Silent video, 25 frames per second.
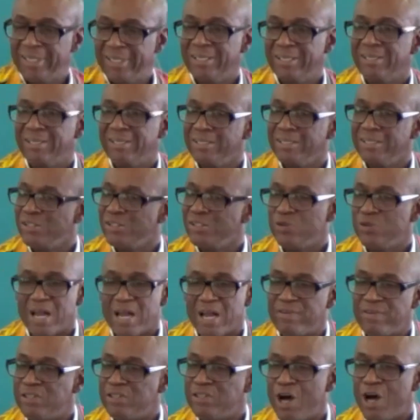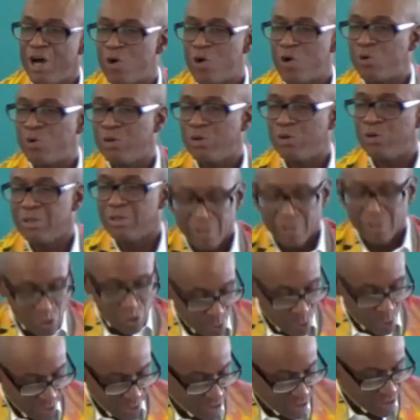You never know who you're
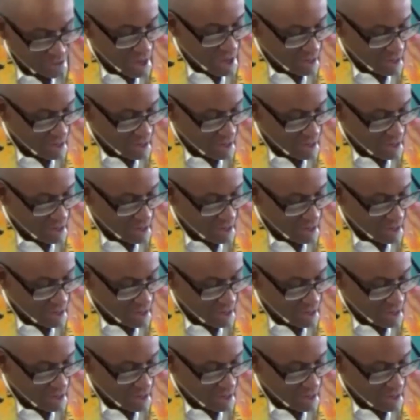talking